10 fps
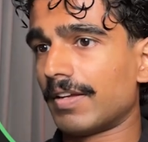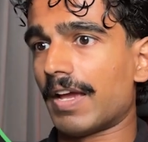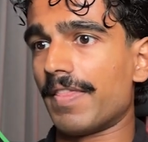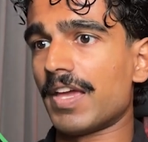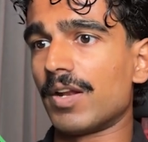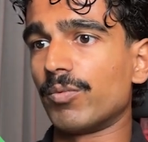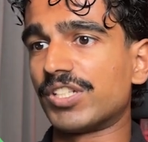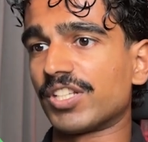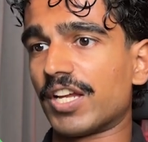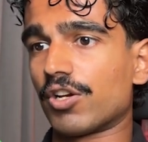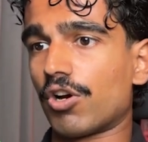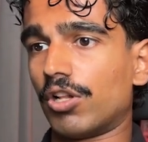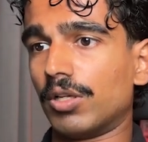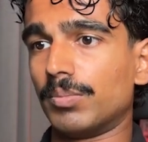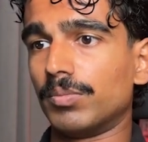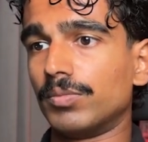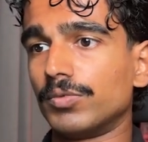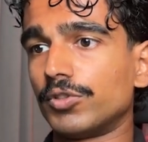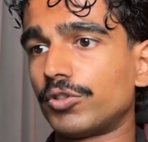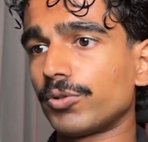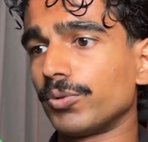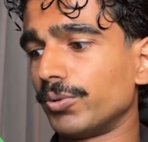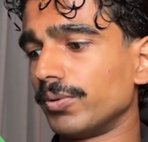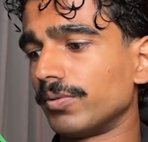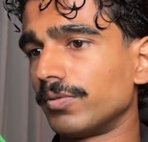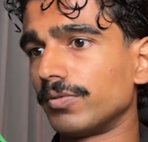And then we say column 2